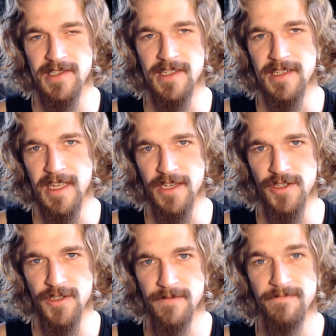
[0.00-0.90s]
in
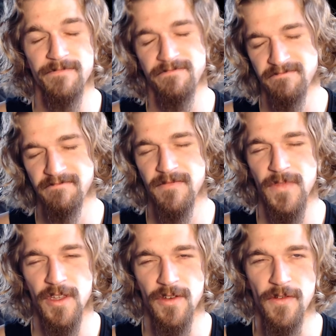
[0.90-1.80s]
nature,
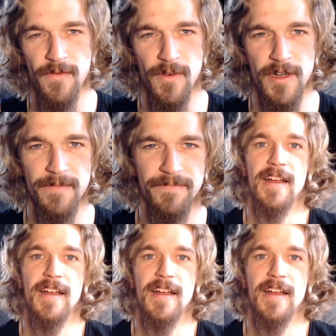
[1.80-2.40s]
go for it.